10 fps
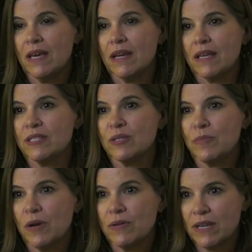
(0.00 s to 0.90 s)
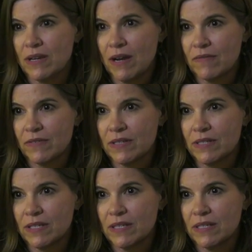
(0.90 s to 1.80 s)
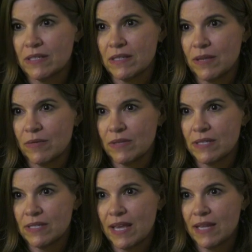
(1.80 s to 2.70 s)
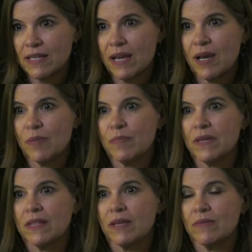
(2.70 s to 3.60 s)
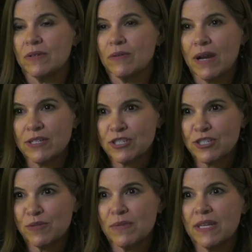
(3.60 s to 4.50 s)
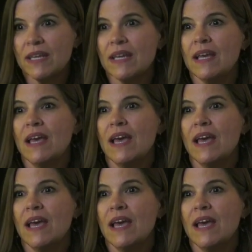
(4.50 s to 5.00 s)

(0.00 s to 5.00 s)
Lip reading: and I spoke at conferences, and they would stand up and they would question me